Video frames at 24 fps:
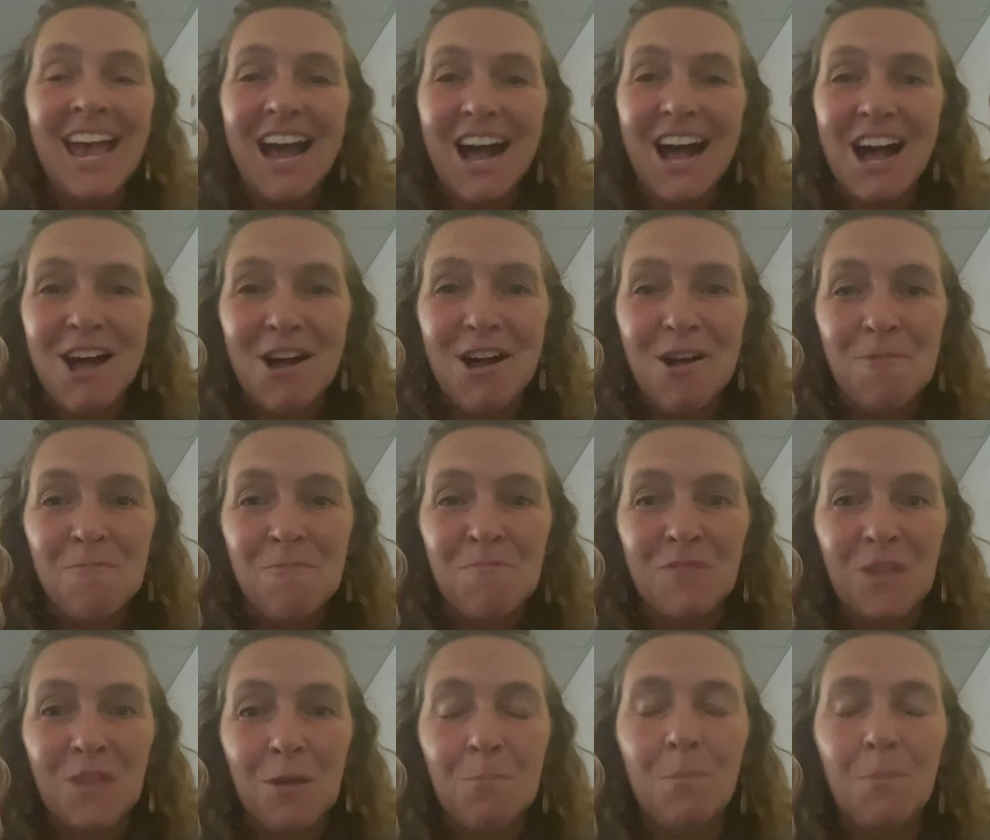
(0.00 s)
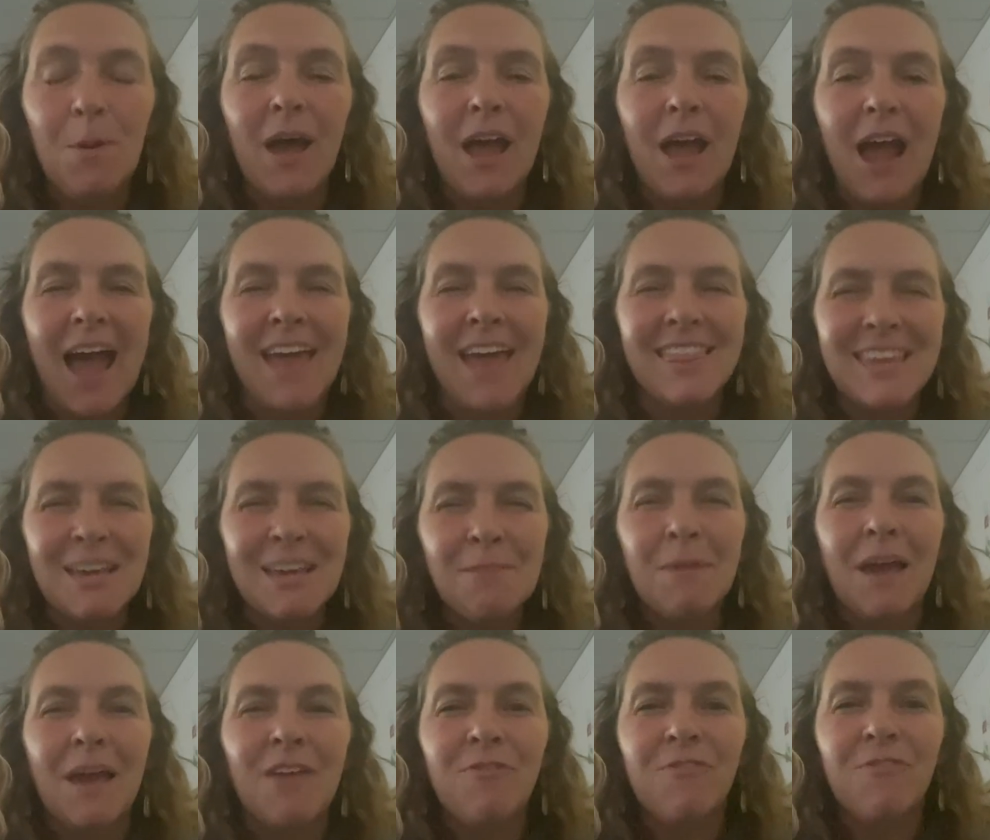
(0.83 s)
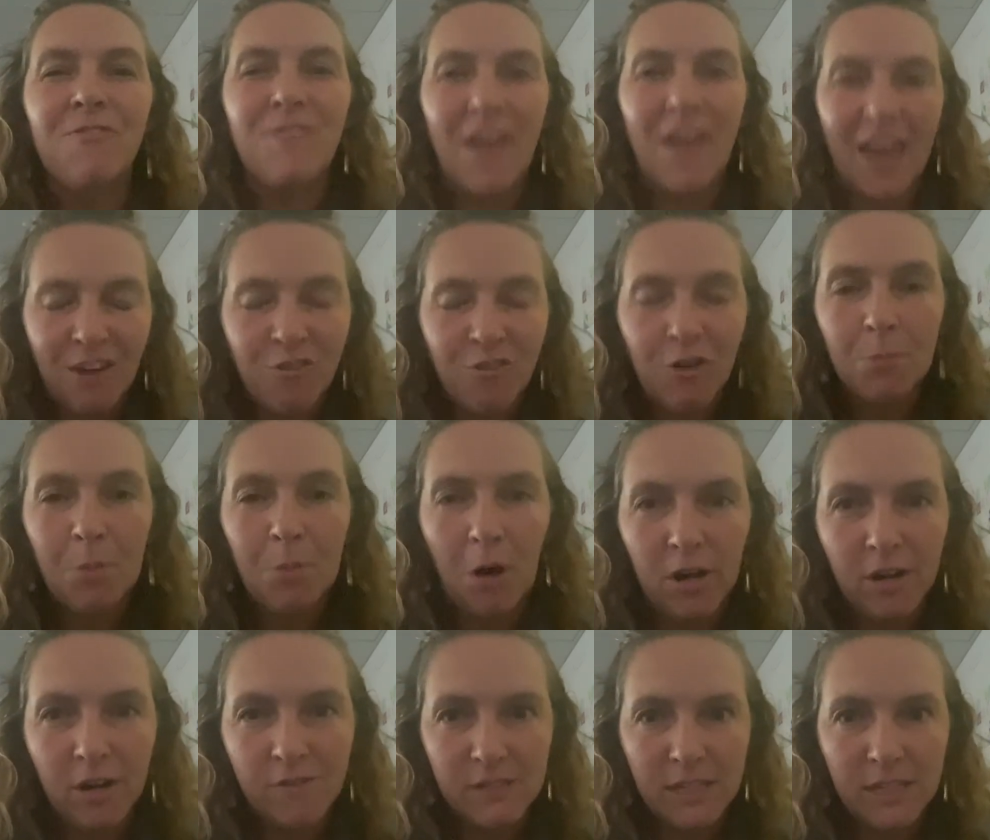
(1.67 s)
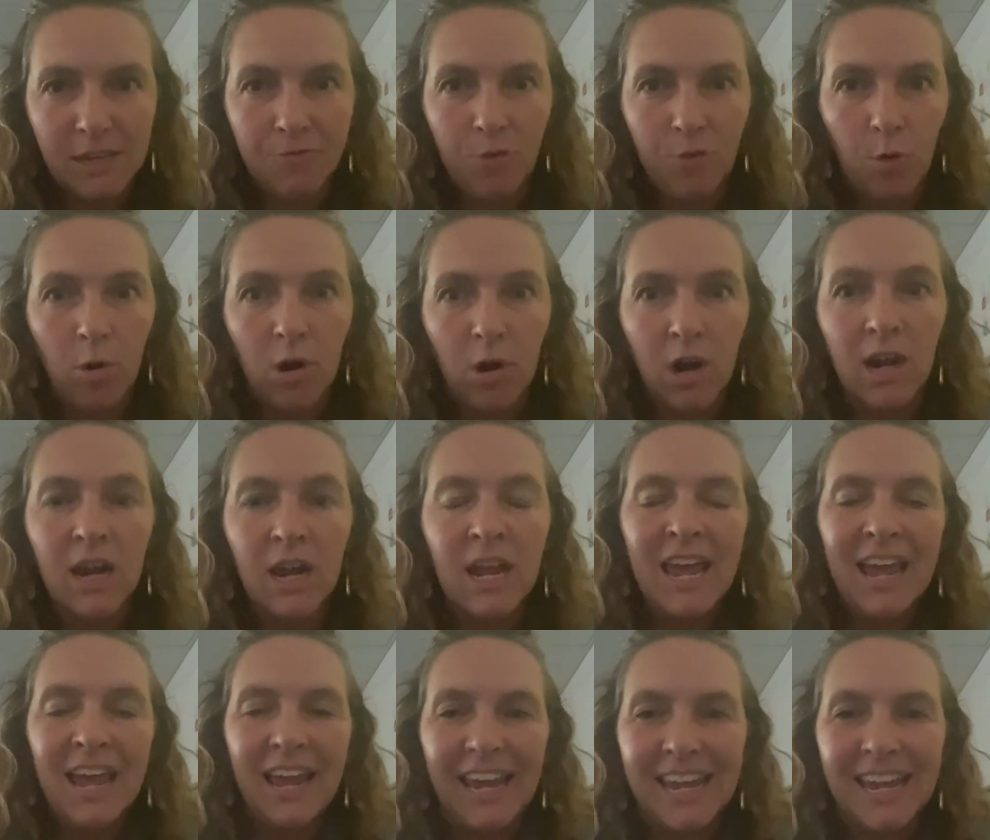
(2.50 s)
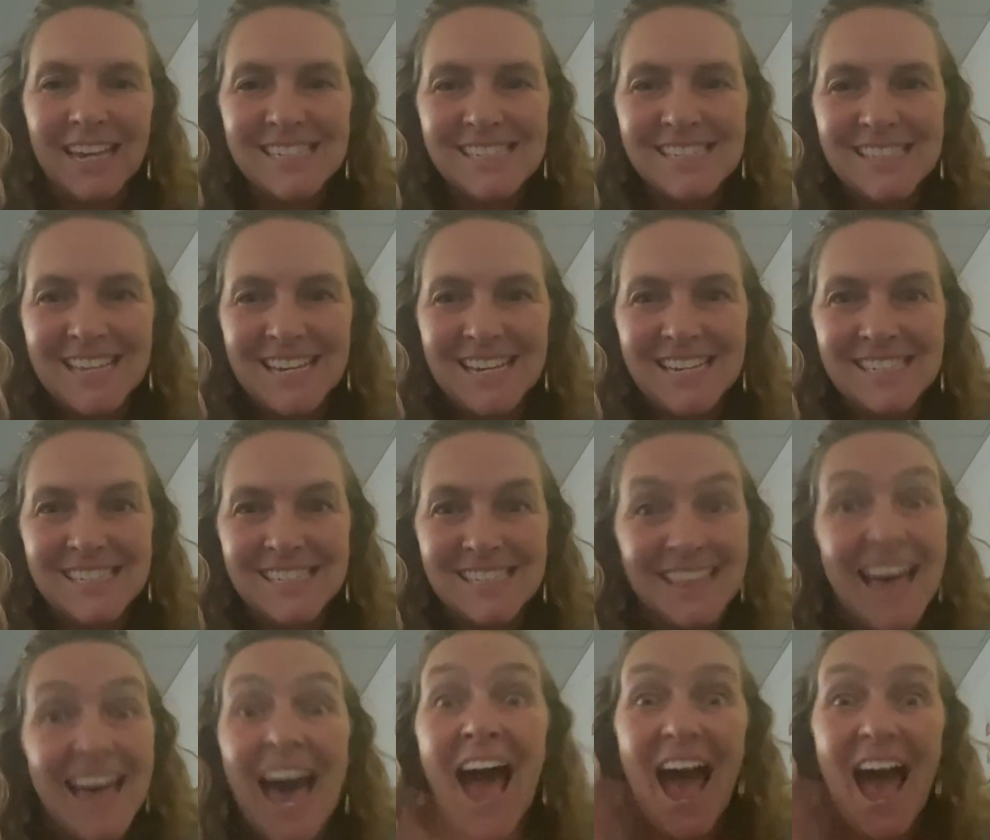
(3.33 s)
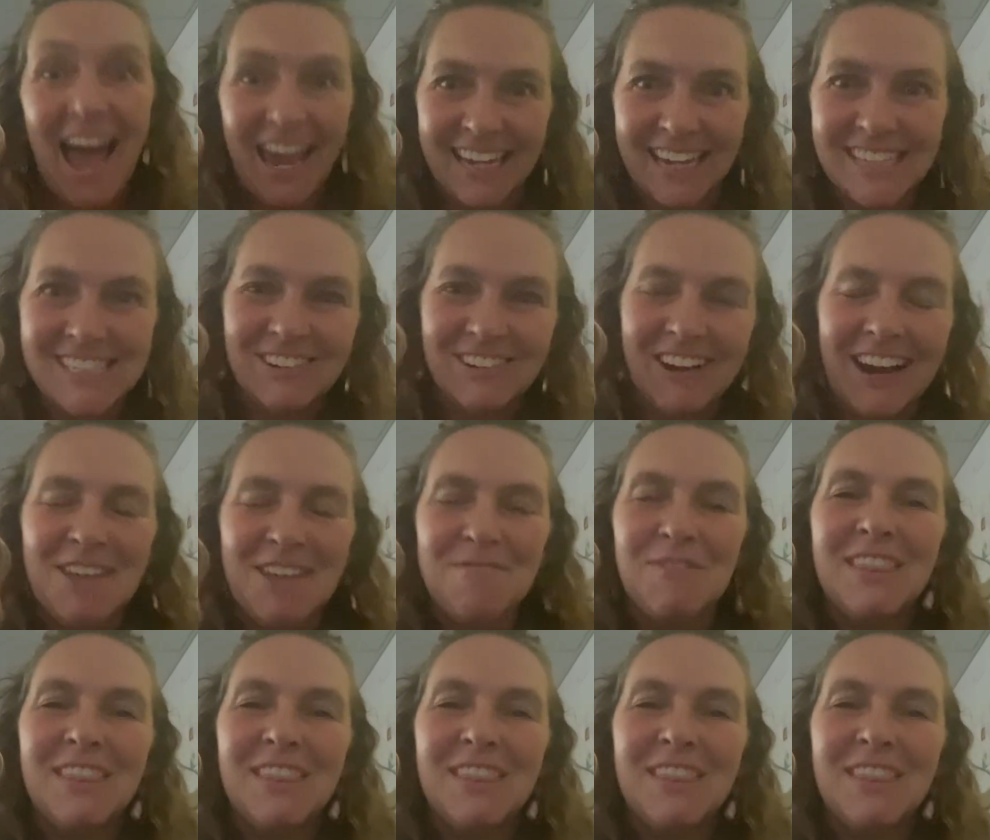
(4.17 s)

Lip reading: But I think my favorite part of C4 is the eyes, right?